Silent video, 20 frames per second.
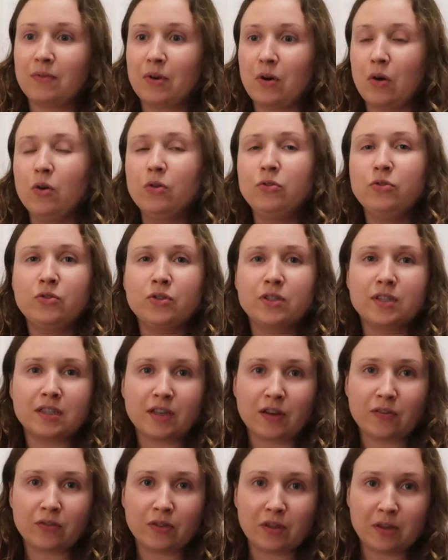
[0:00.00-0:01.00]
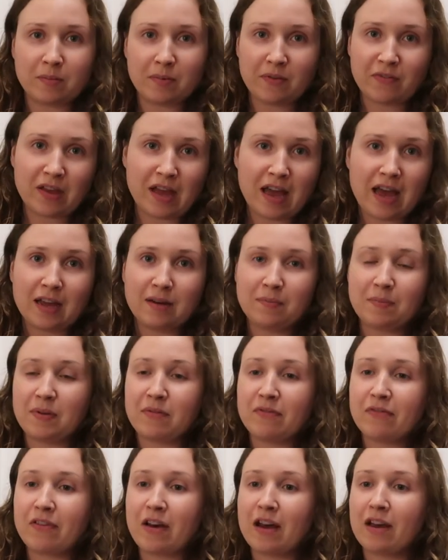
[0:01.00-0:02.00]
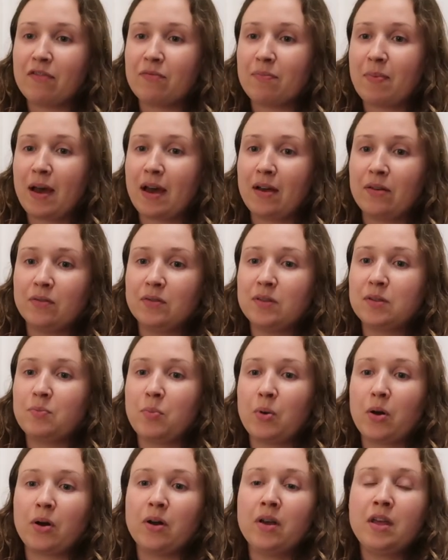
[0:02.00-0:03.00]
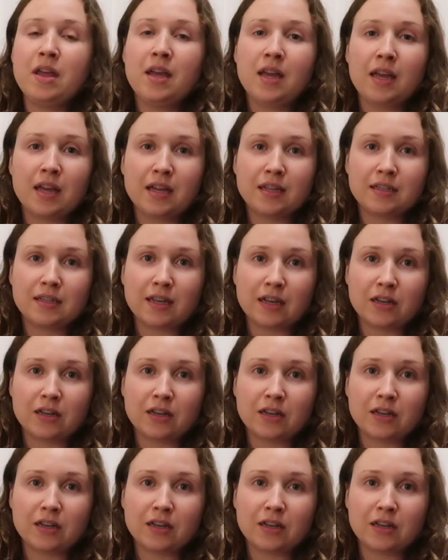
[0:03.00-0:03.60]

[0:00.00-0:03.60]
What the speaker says: hundreds of them if it had been £5, but it's